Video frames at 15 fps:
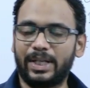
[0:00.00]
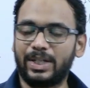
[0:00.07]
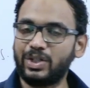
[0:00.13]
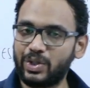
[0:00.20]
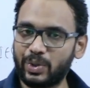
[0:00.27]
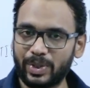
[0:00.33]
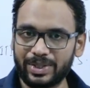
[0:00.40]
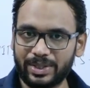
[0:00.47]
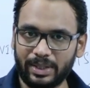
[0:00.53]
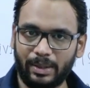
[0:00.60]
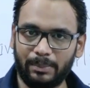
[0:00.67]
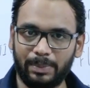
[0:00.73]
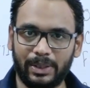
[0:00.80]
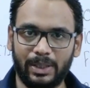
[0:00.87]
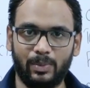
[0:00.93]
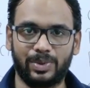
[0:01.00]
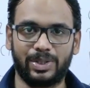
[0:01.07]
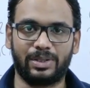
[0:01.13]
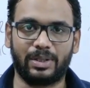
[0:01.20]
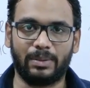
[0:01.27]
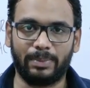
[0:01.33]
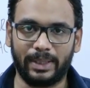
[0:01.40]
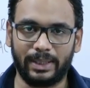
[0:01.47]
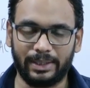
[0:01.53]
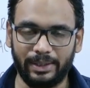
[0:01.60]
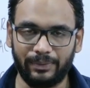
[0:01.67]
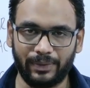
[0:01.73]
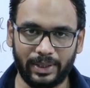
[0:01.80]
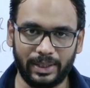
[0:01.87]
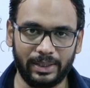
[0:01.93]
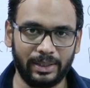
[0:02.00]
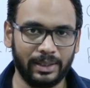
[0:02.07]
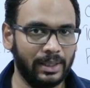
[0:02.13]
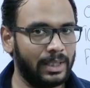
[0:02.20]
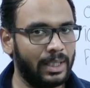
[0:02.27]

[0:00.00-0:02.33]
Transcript: insurance company, which is completely different.